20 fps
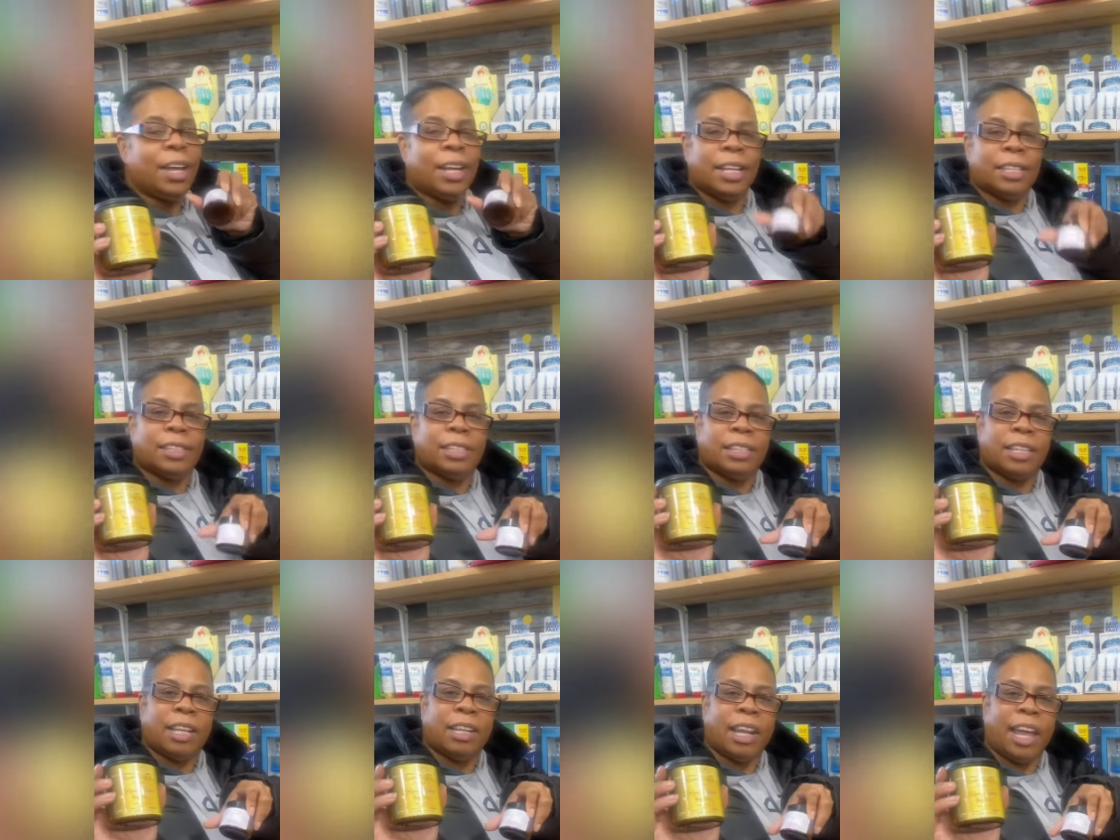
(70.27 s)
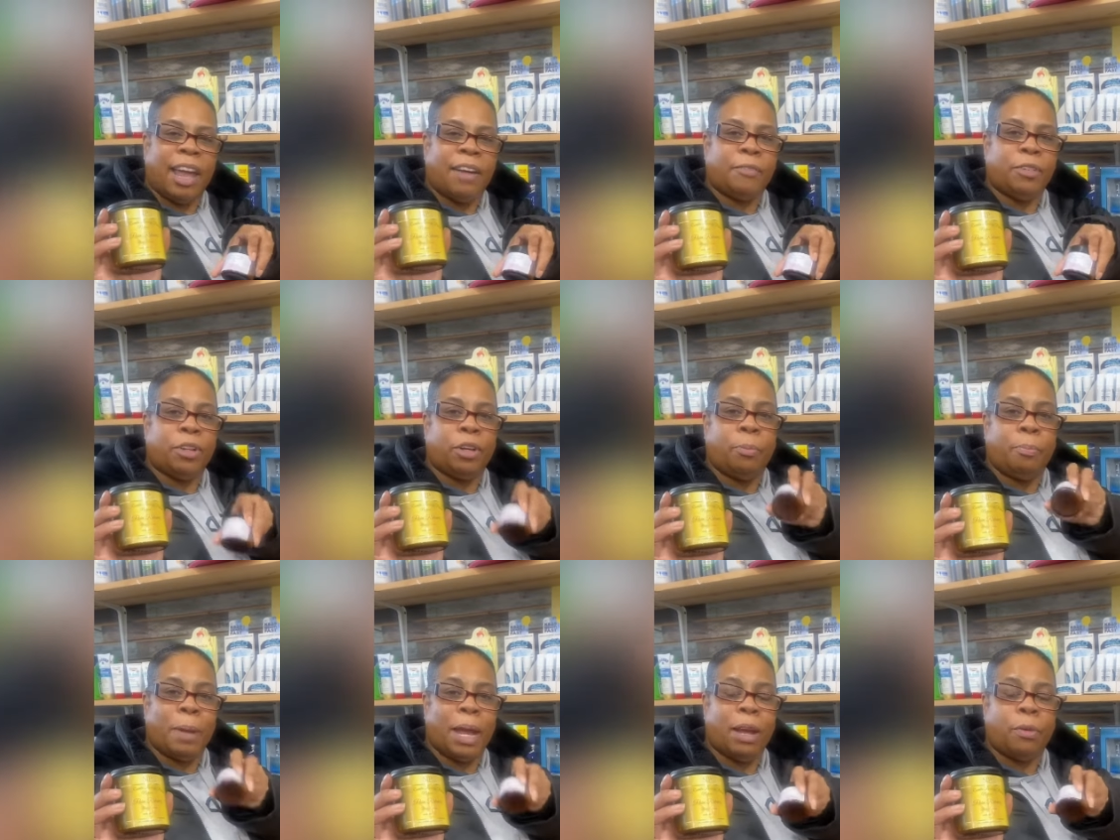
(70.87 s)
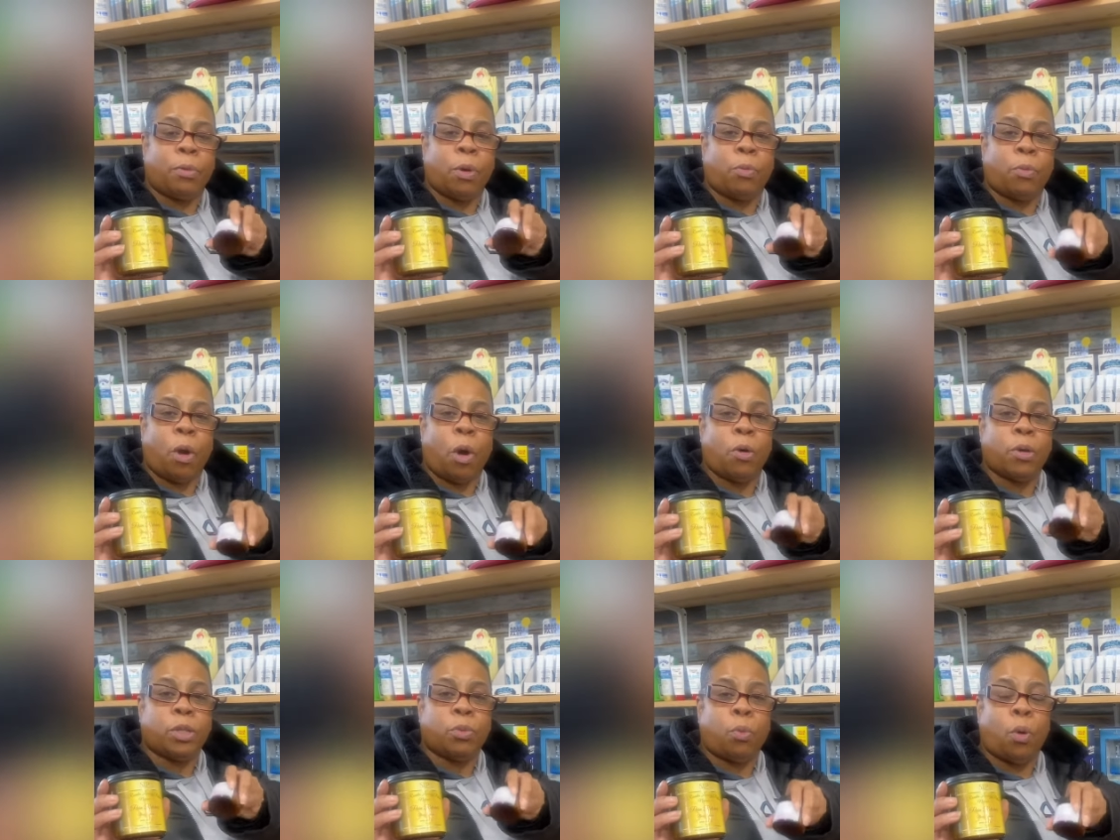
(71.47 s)
This is the lavender made with
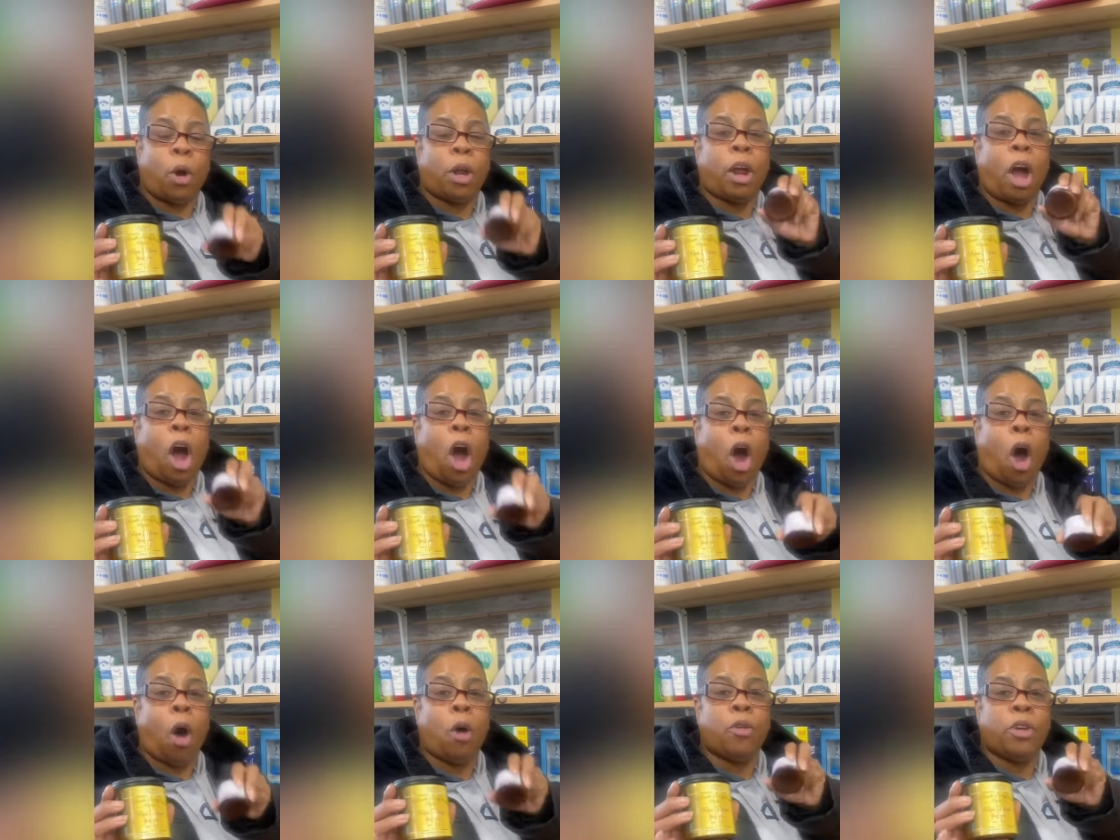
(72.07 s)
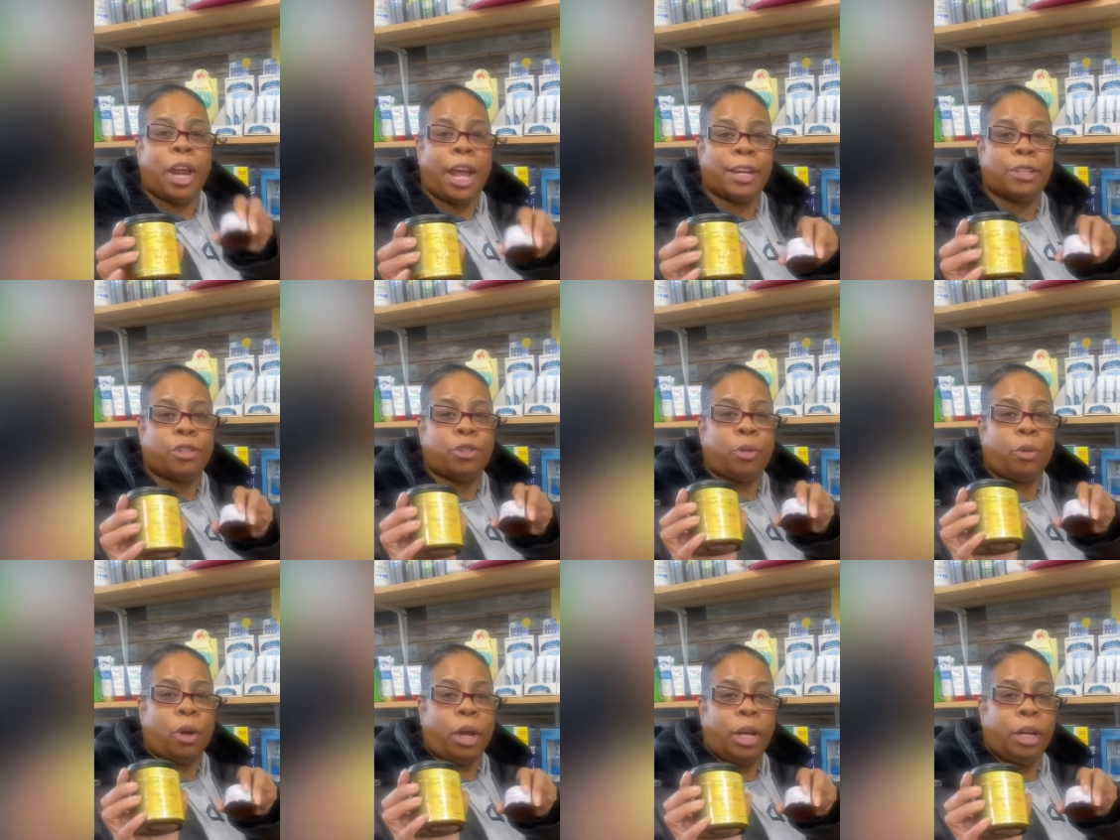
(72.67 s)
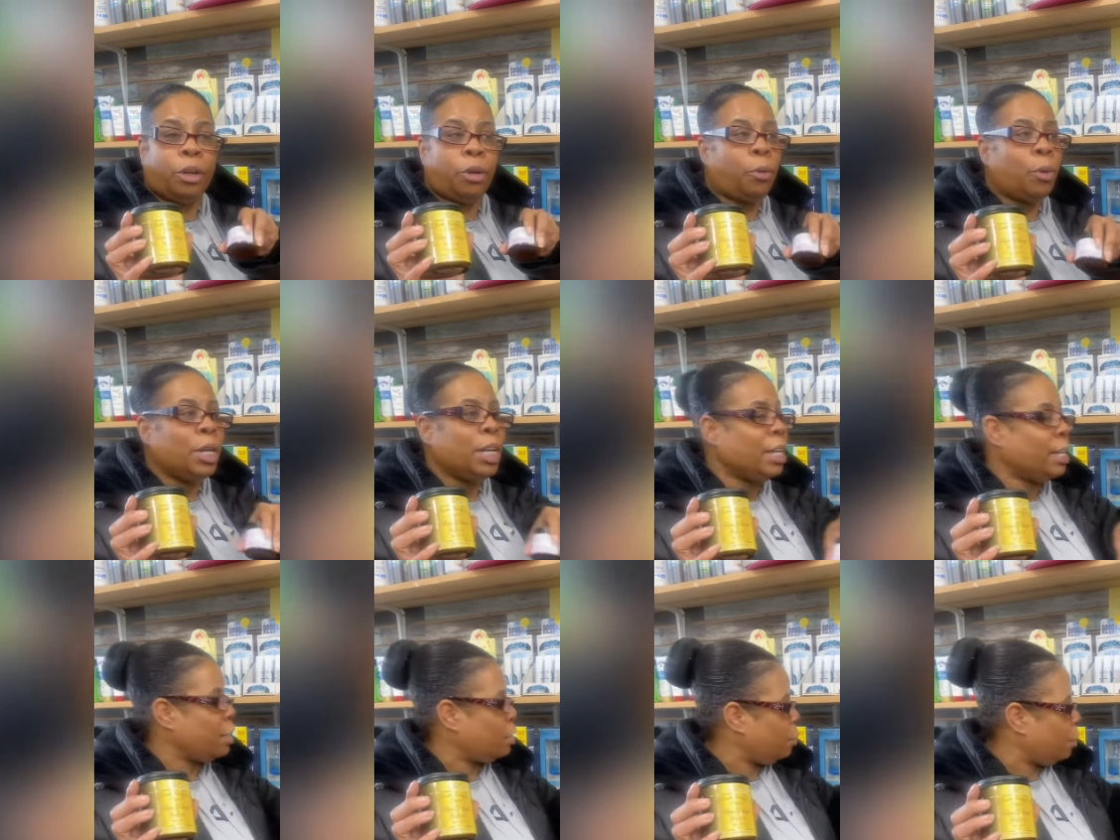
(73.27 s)
rose water, all natural
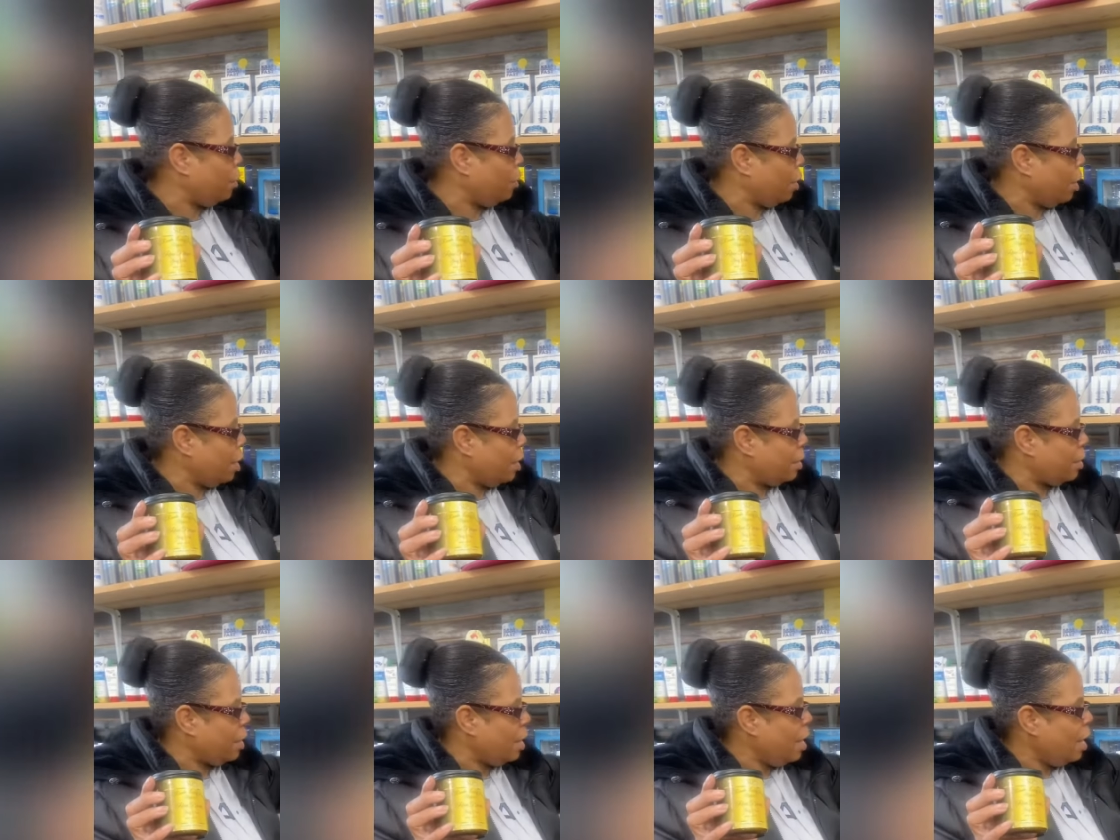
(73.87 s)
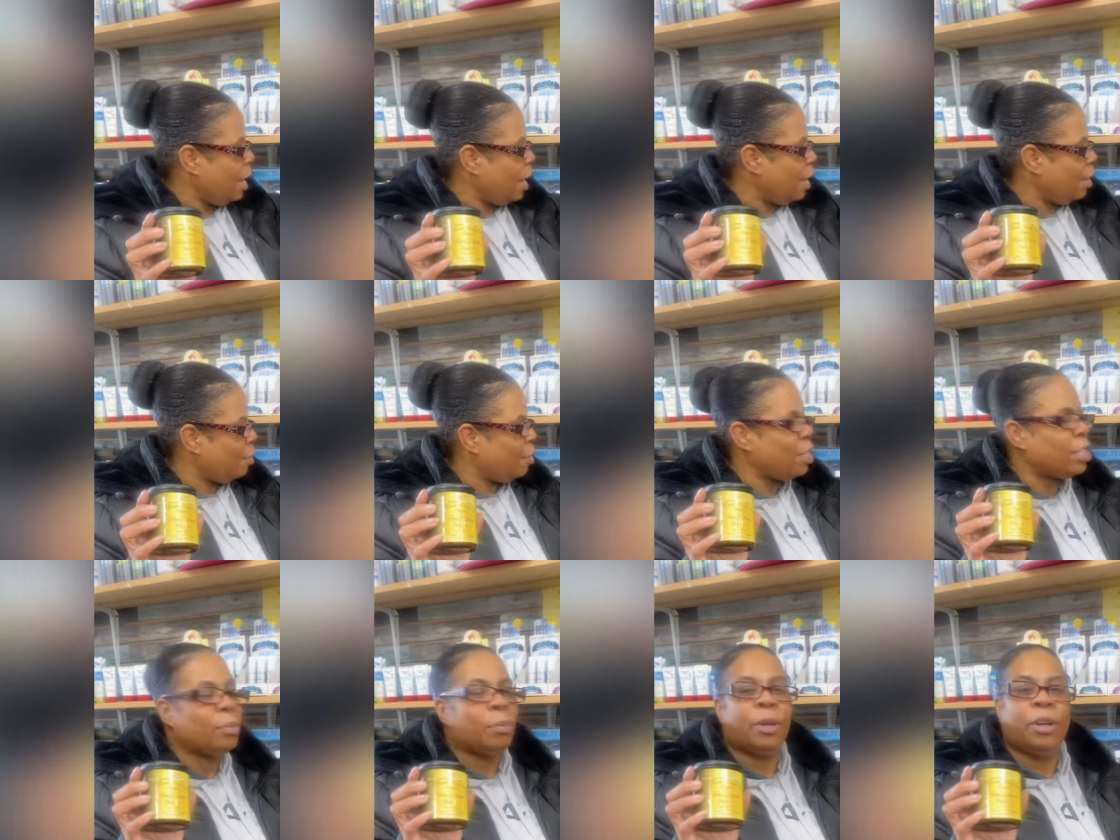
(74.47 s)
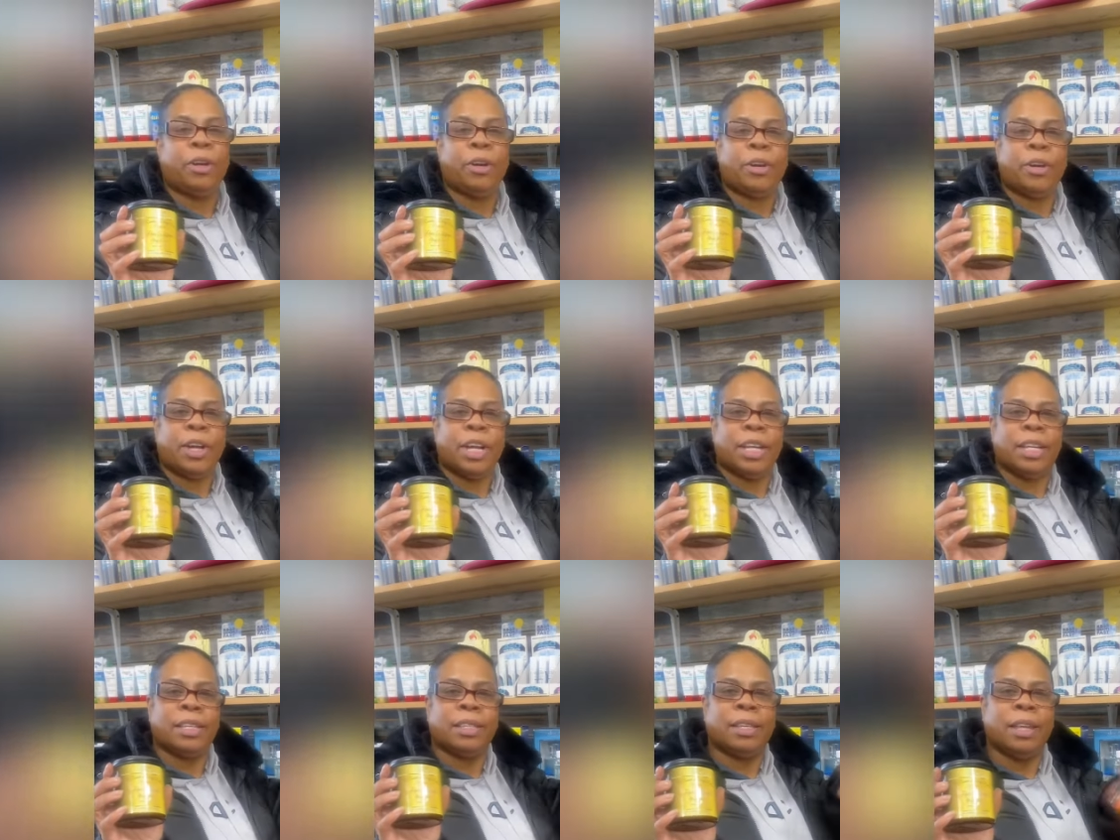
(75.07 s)
ingredients with this. And this one here
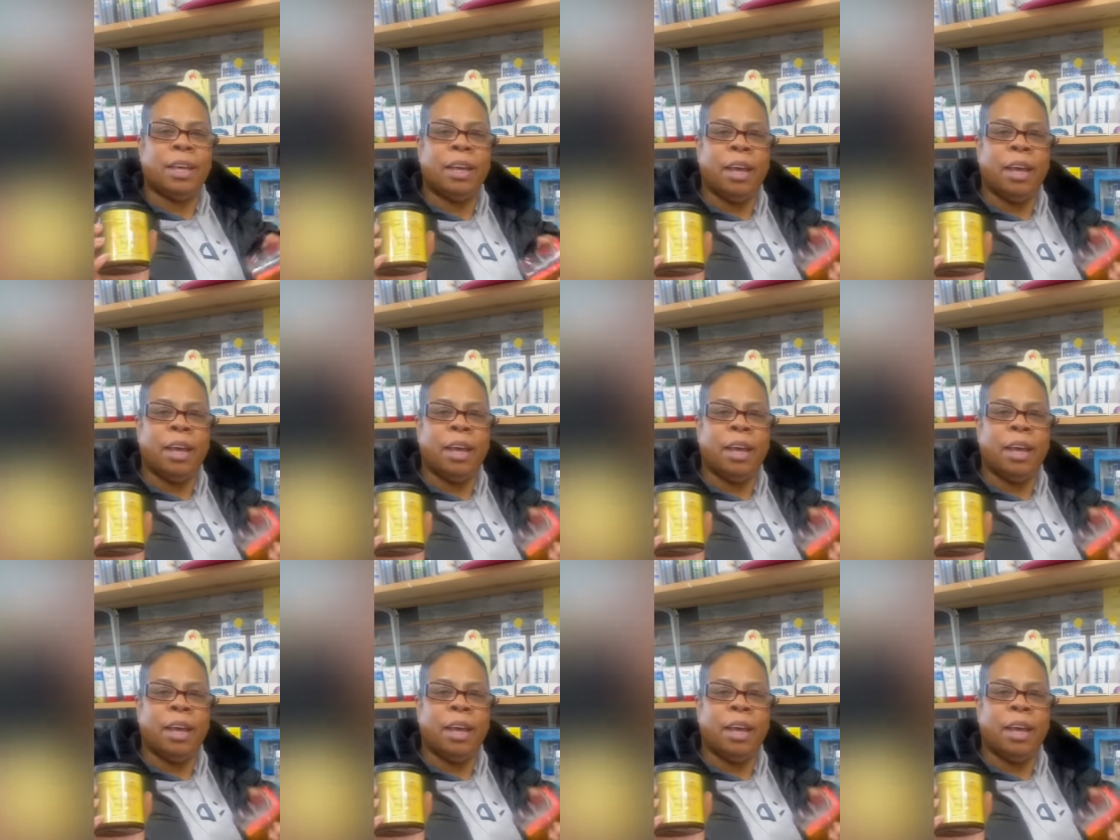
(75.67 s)
is